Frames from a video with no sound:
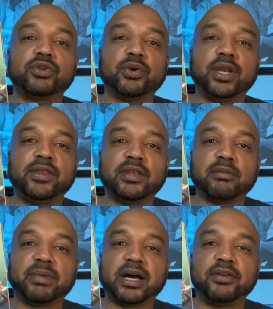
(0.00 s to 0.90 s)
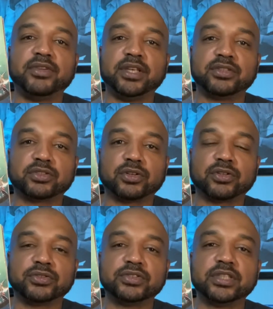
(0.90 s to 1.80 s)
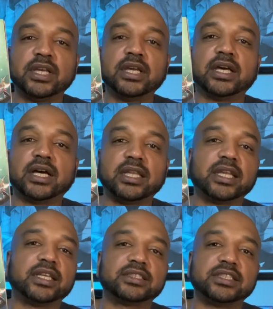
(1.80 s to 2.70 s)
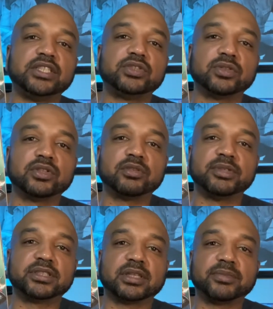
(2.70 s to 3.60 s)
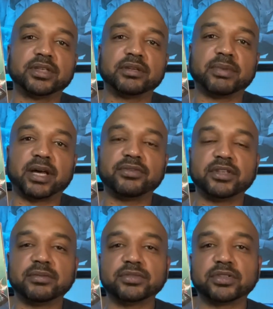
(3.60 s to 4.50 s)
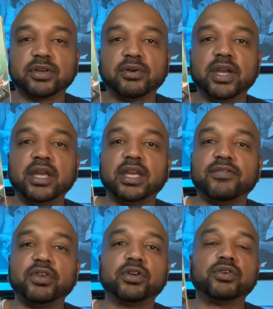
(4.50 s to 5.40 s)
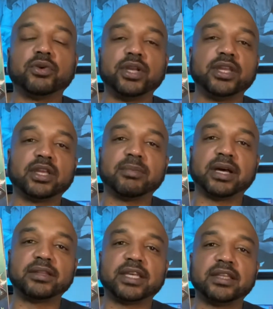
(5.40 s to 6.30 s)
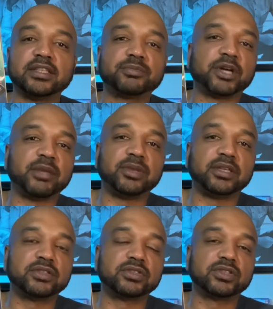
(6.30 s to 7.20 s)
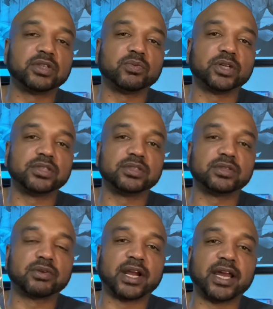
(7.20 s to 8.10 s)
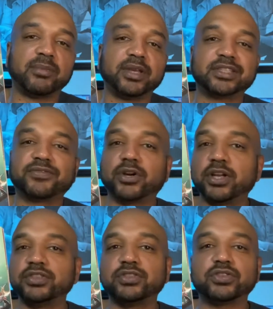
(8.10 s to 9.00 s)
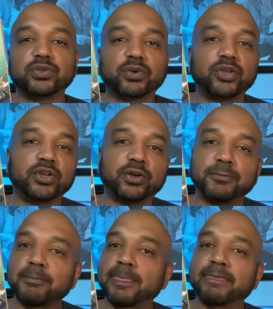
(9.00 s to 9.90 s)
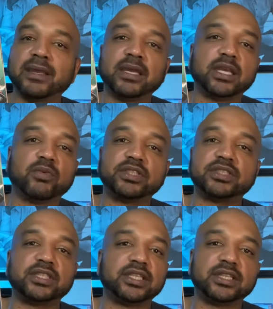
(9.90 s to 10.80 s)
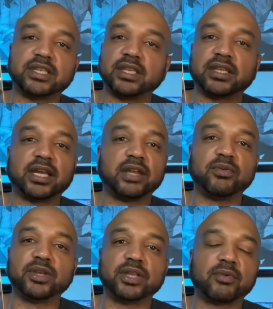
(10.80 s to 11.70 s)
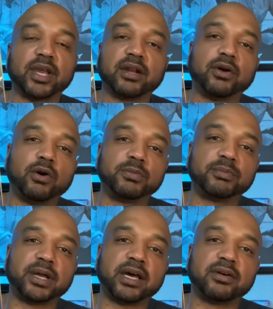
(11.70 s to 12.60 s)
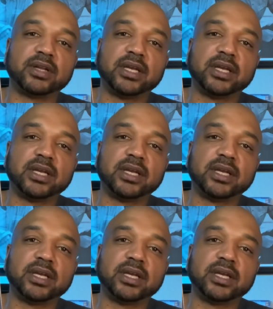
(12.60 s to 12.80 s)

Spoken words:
anything about the Eternals, let us teach you a little bit something about them. So if you don't know anything about that, this might be an interesting one to grab. As far as the story though, it wasn't anything that I'd really write home about,